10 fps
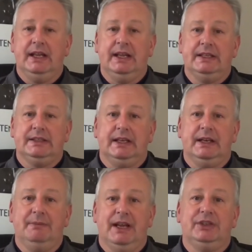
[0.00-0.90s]
is that
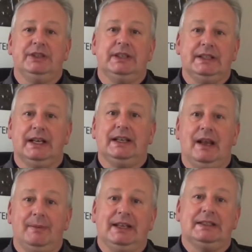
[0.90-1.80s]
it measures the
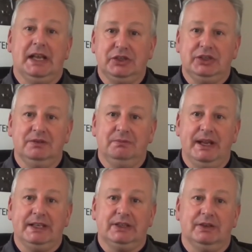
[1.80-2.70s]
dynamic tension
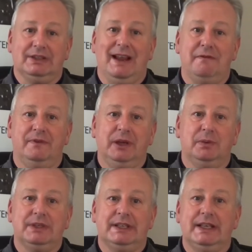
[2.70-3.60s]
based on sound
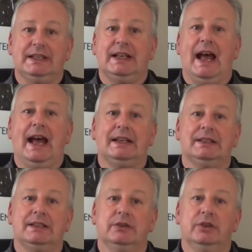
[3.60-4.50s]
frequencies and
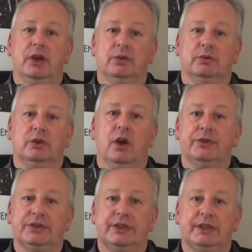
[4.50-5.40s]
adds known
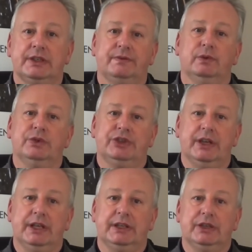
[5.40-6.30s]
constants for
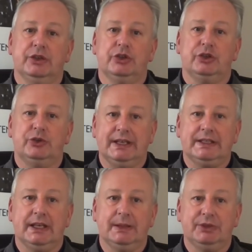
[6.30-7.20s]
certain string
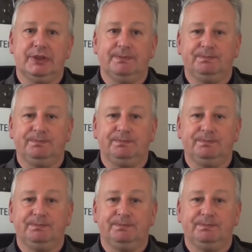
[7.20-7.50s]
types.